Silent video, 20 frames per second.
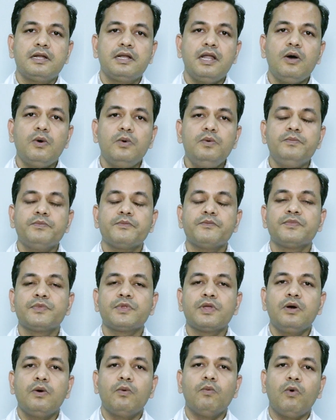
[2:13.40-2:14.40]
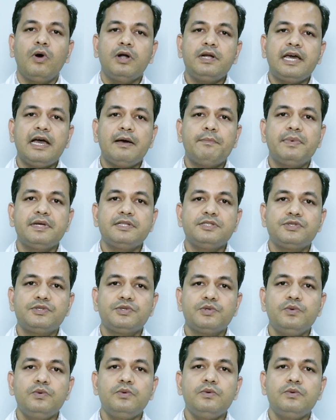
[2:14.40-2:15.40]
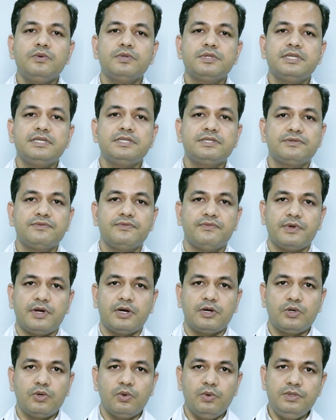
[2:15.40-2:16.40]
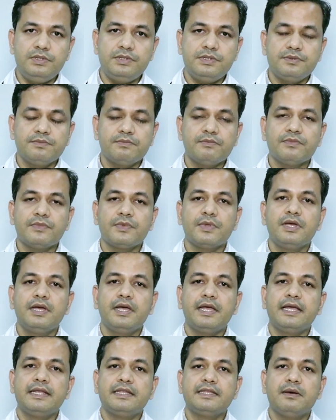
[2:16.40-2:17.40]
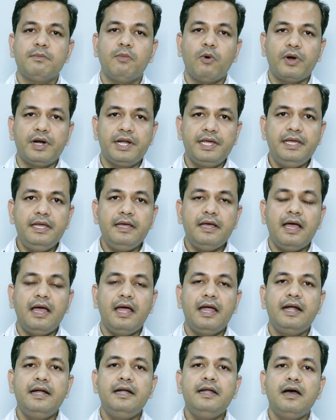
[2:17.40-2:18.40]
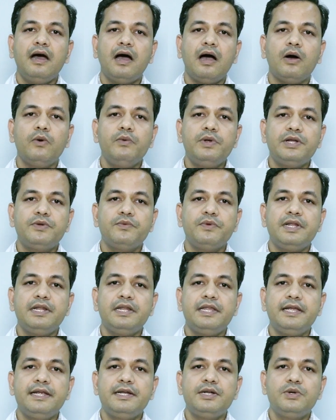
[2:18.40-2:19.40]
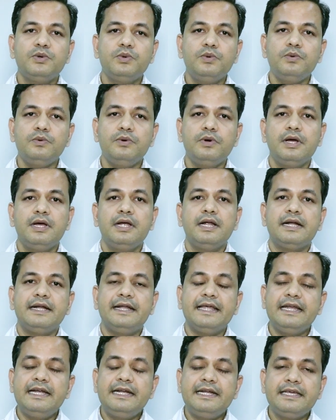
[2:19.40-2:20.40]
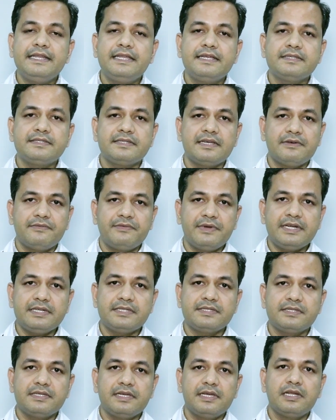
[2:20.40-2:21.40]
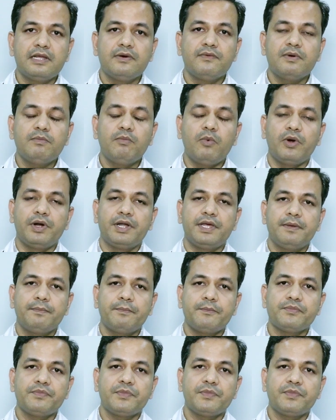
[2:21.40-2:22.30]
Now, what happens to this fructose in the body and how it will lead to deleterious effects in our body?